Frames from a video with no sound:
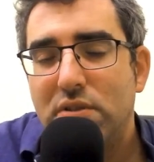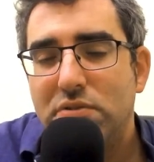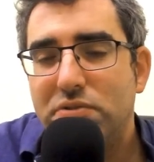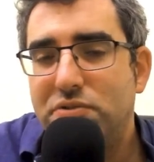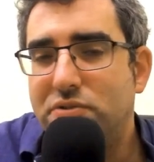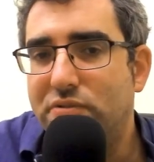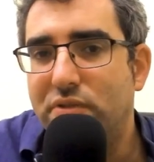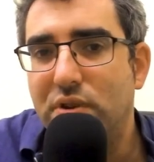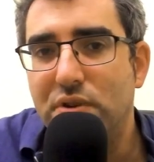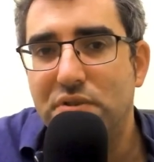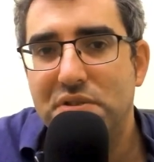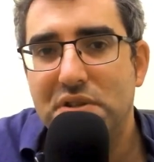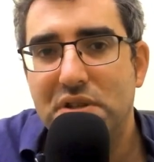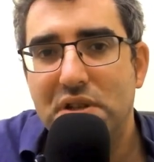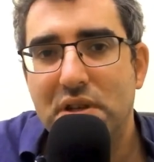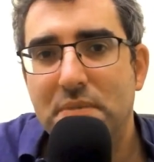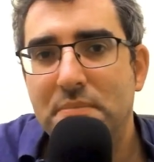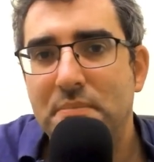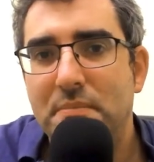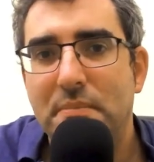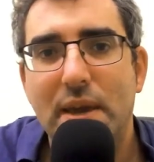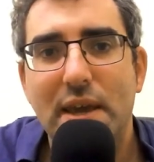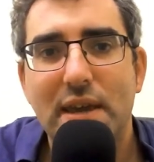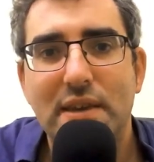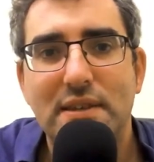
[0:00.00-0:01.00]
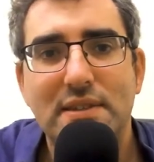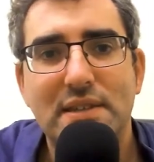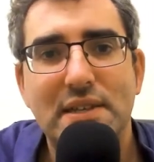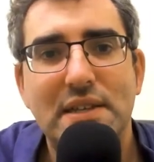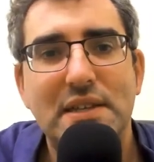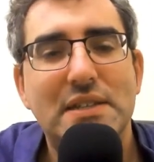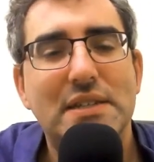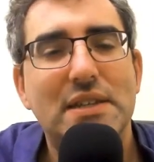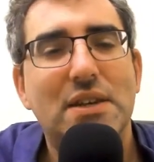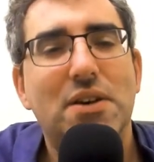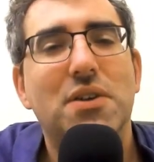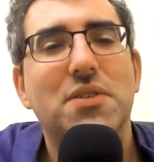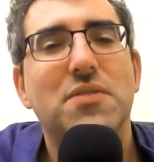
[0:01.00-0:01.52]
Jerusalem makes
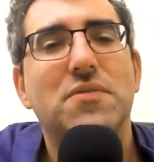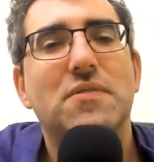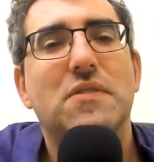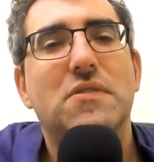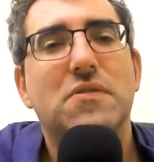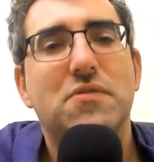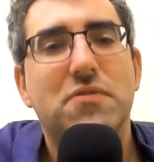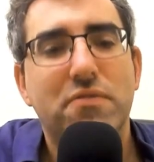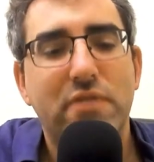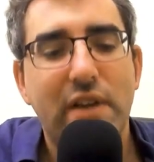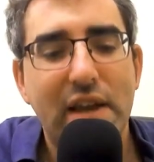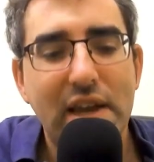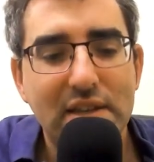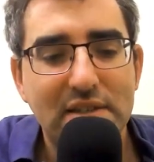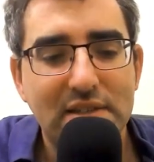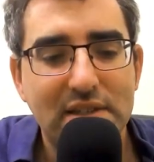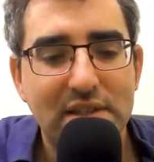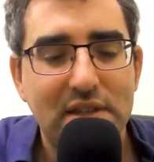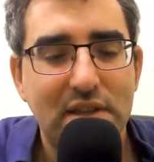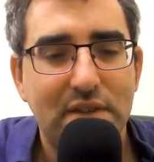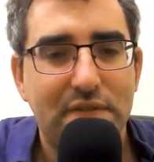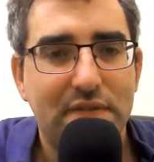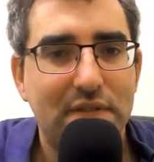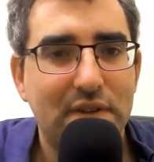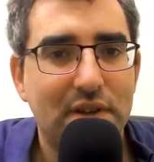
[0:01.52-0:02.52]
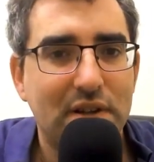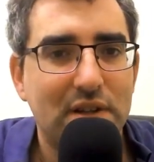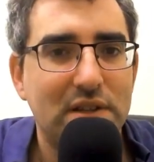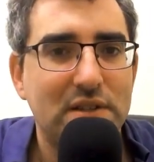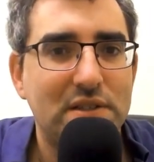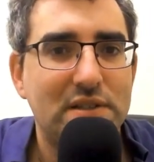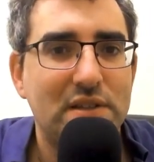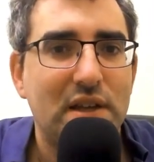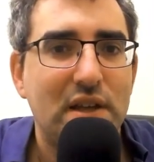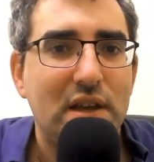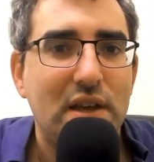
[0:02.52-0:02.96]
it crazy difficult